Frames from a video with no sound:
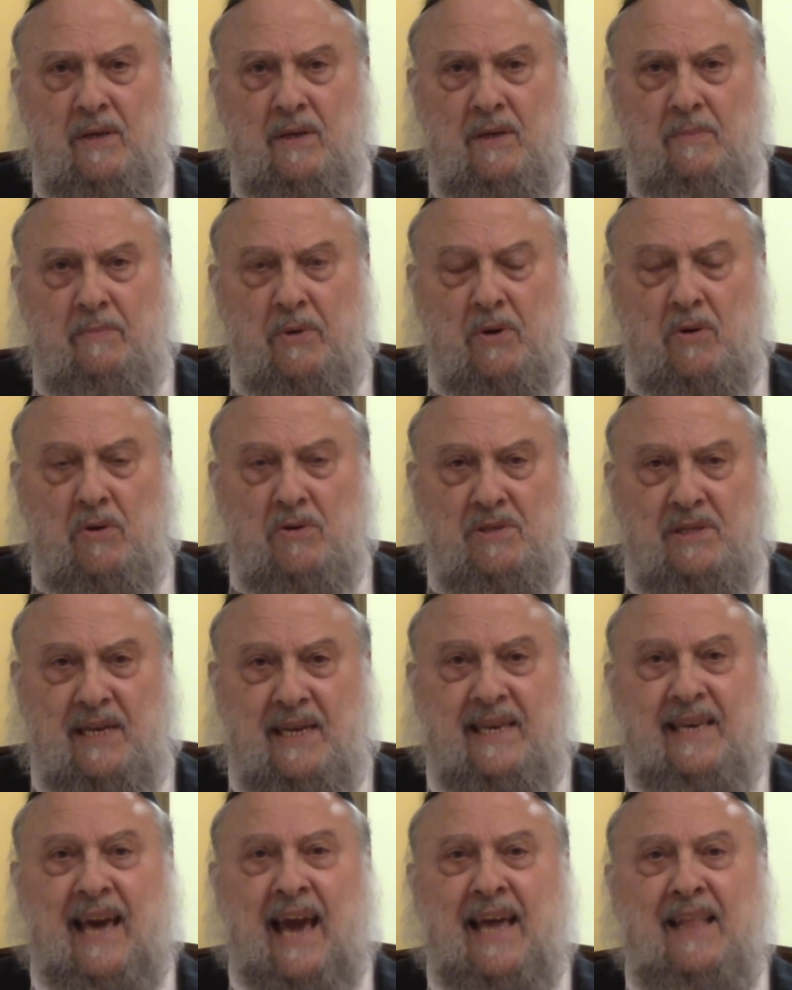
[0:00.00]
because the
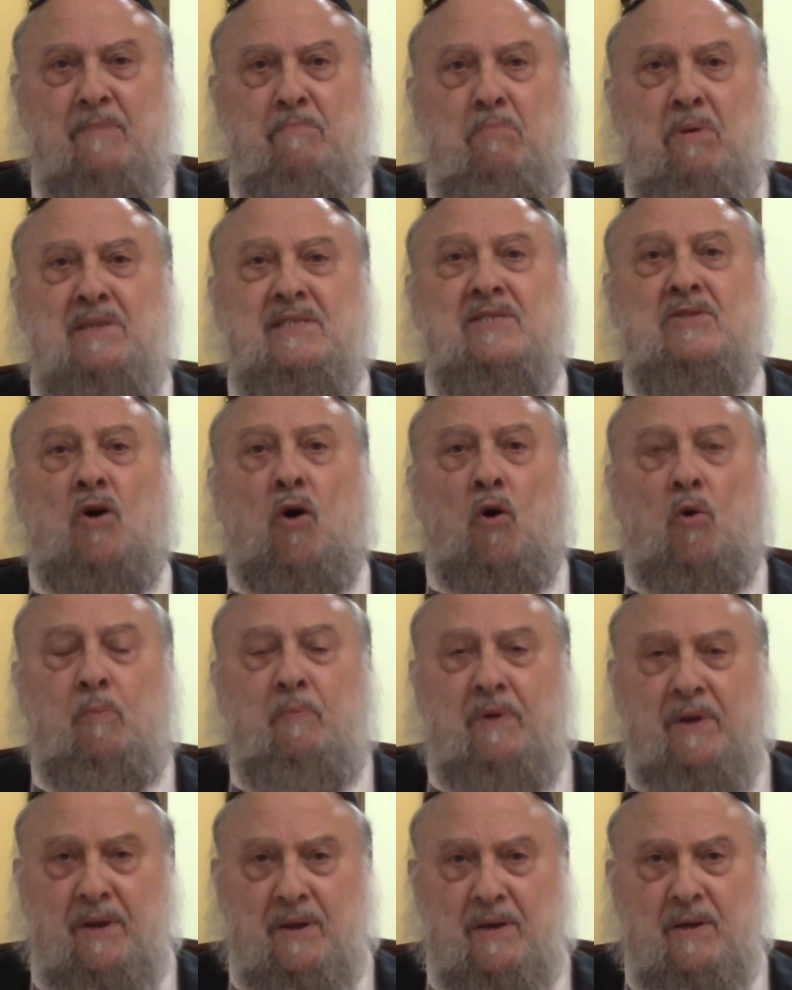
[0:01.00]
gate must
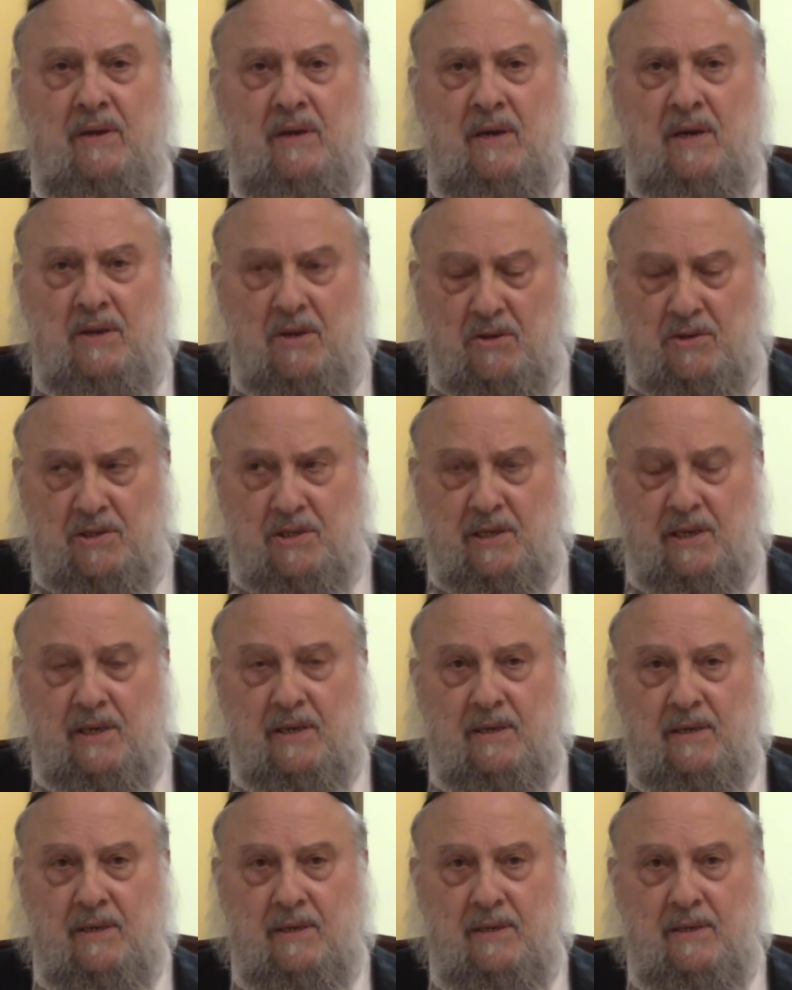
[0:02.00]
open, you
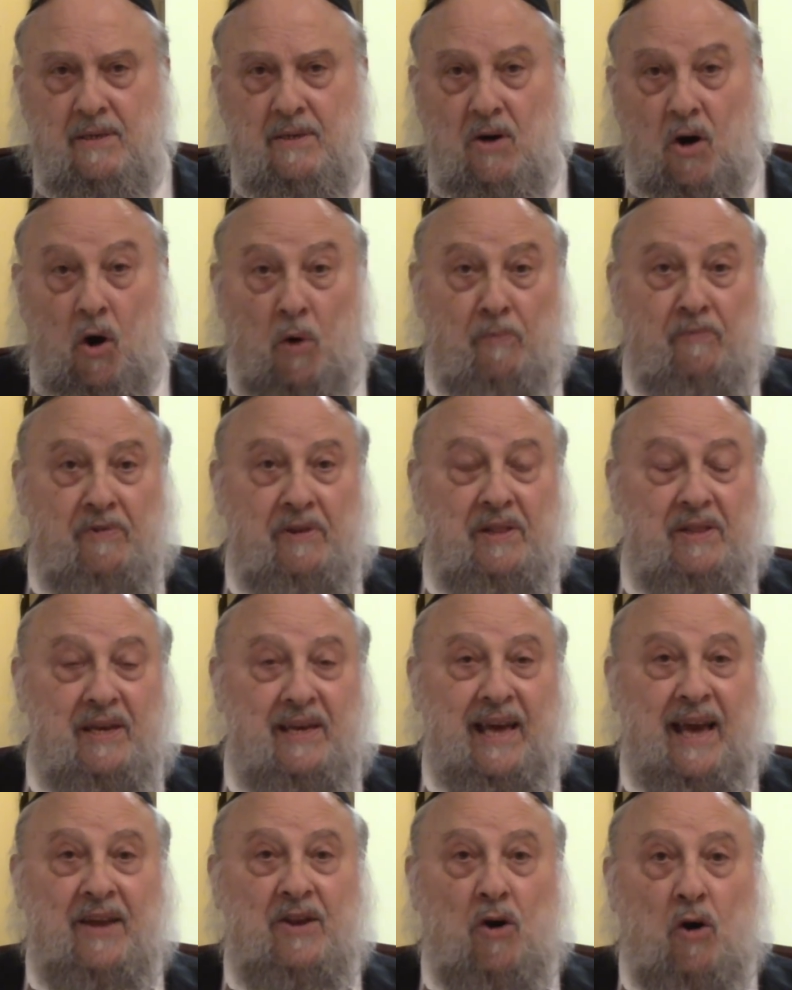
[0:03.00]
see. Hopefully the
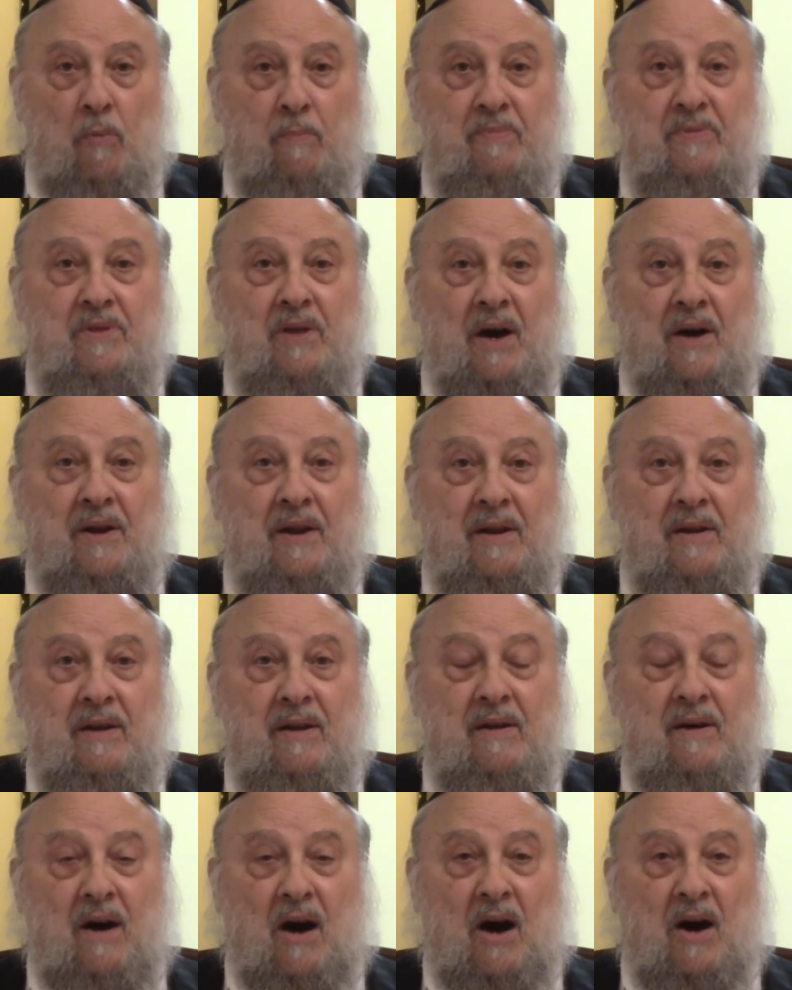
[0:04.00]
gate opened
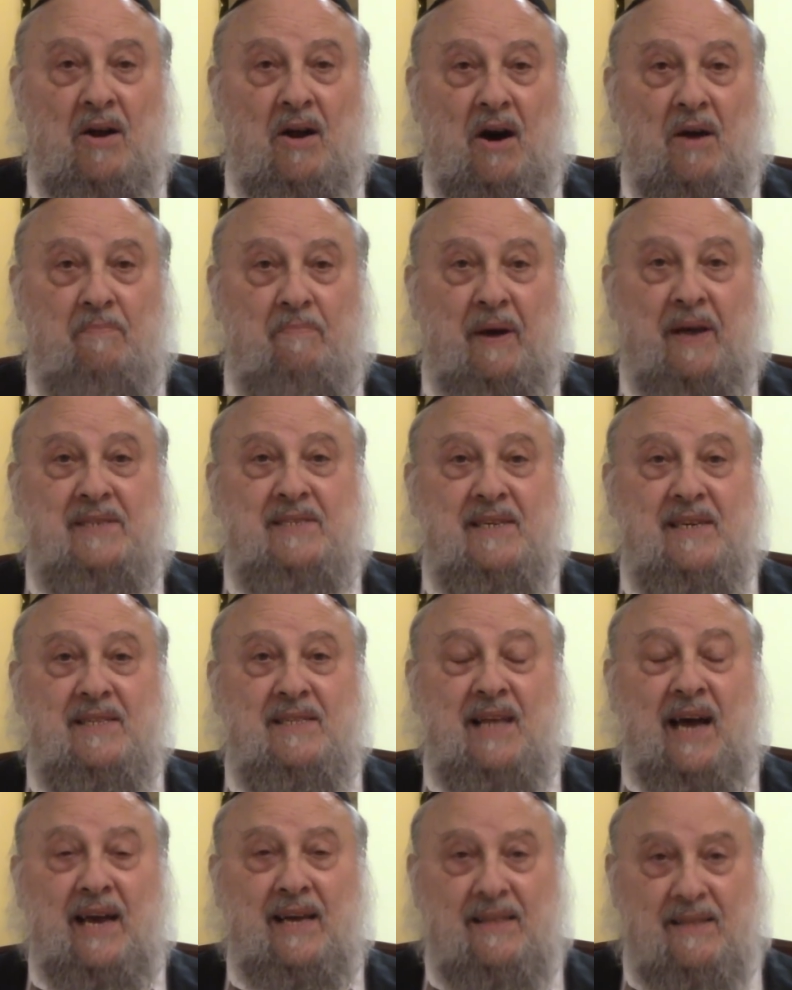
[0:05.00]
on Pesach
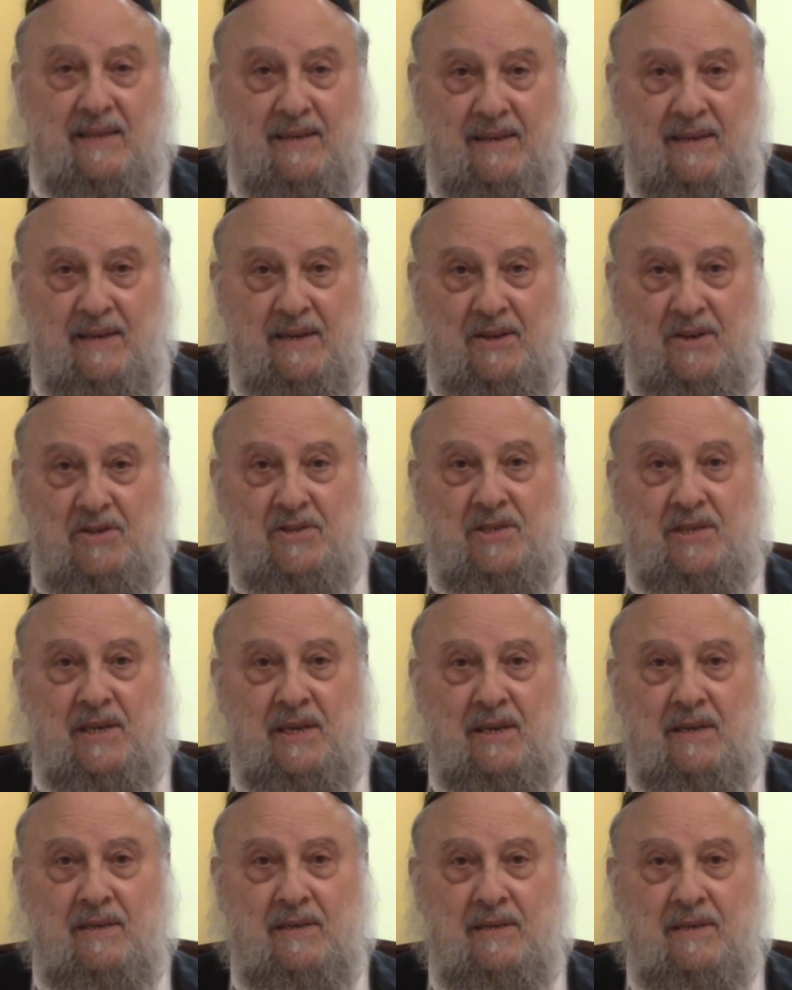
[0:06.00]
night, you
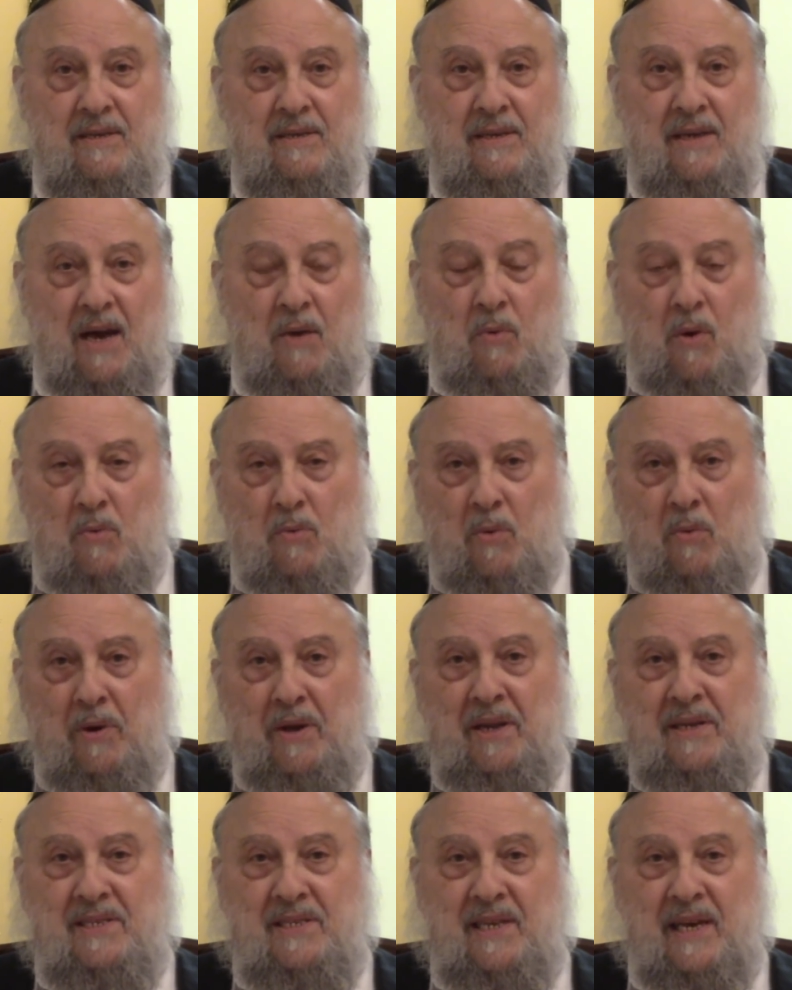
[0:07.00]
see. And what we're
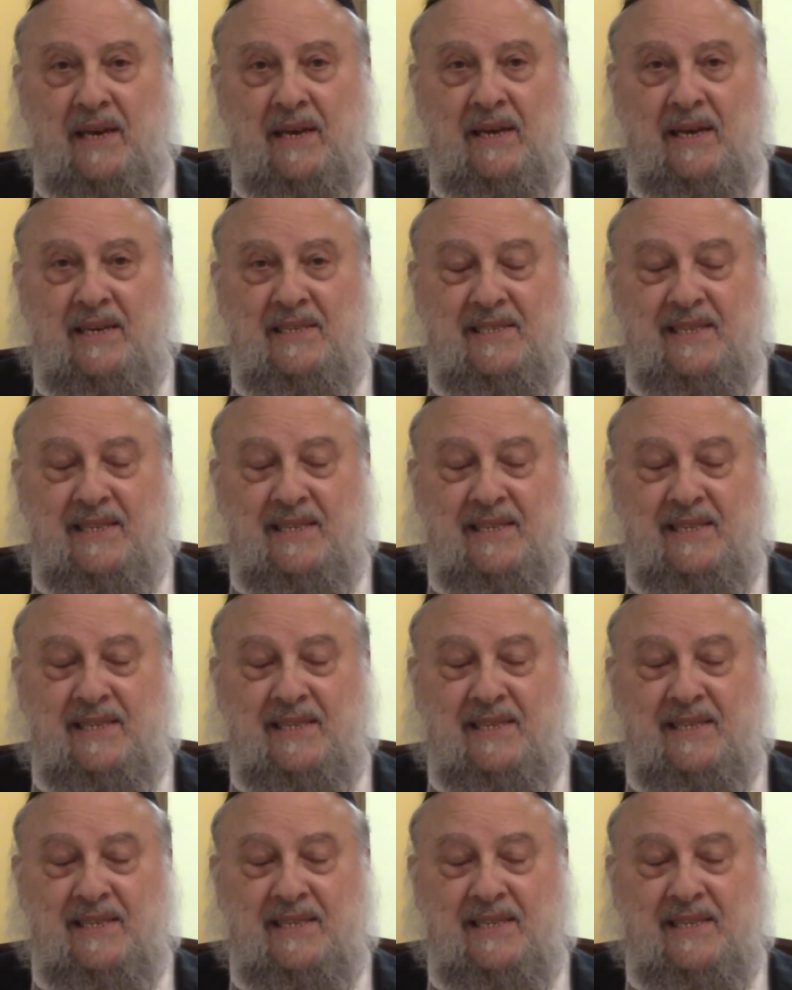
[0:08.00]
witnessing is